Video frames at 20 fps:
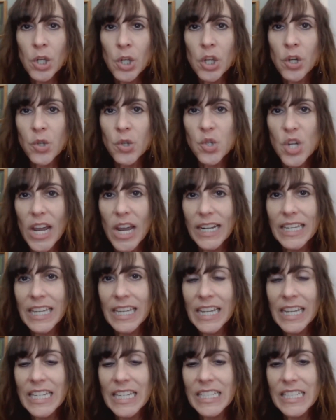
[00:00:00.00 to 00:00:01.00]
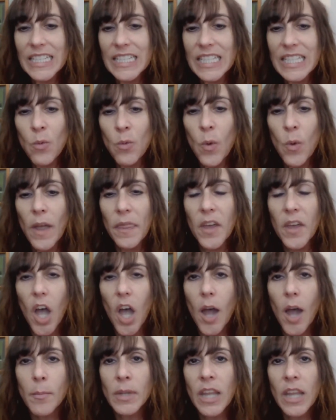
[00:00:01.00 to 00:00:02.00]
you're checking in to see what the
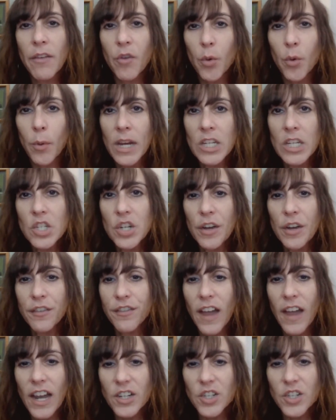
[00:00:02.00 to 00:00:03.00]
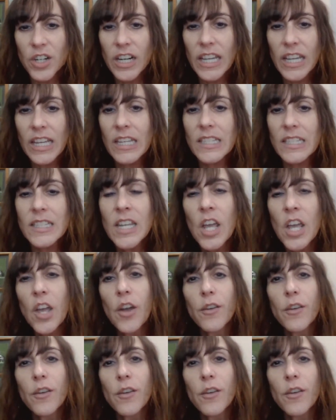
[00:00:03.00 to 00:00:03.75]
common level ratio factor is